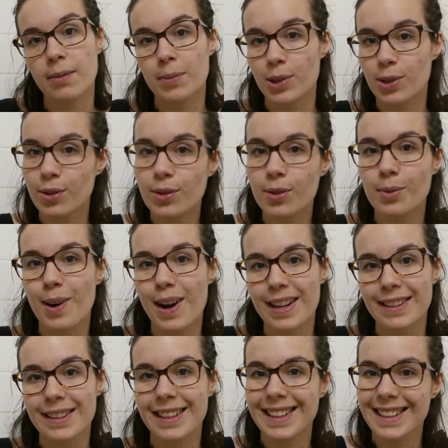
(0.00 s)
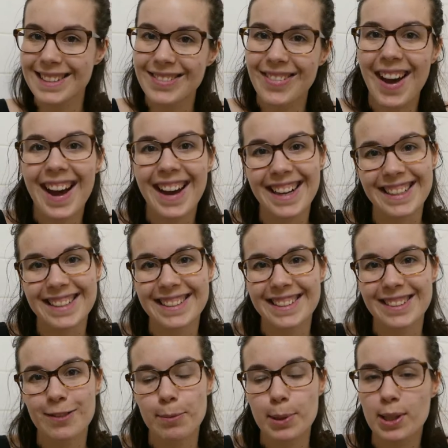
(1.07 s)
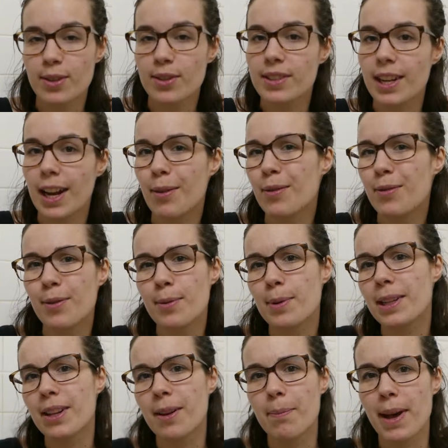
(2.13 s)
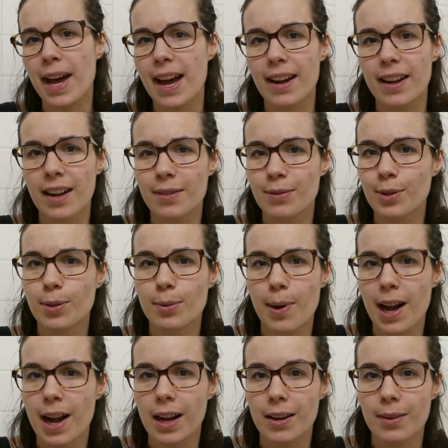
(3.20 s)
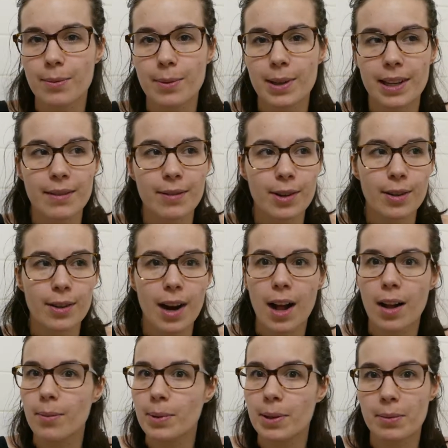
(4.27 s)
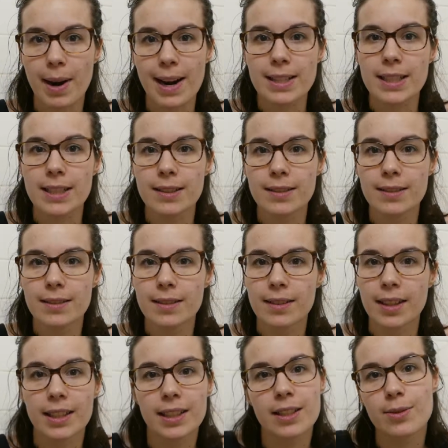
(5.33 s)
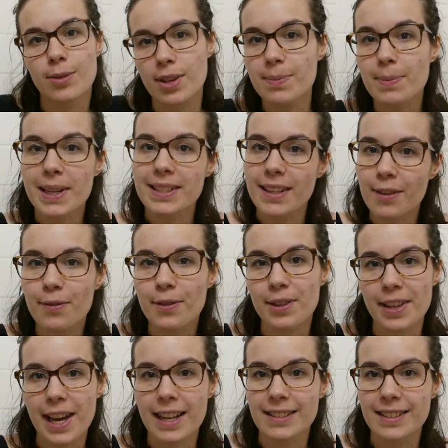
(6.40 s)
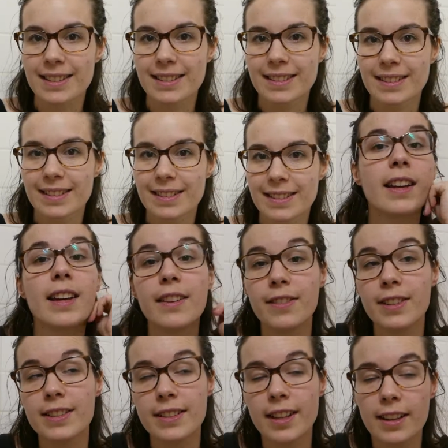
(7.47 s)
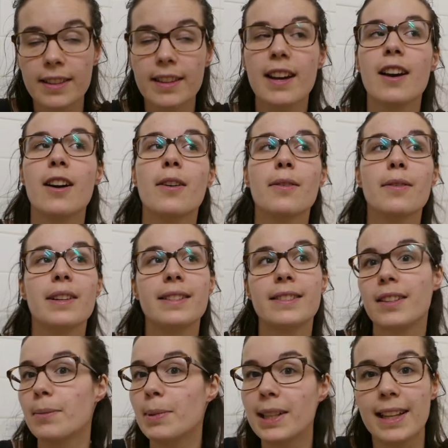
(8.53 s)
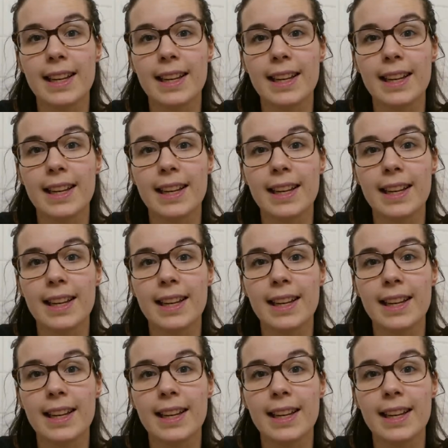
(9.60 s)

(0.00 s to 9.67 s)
But you know what? It's fine. Because everything will come back after a while, whenever I'll be ready. And I trust myself for that. If it's not now, it's gonna be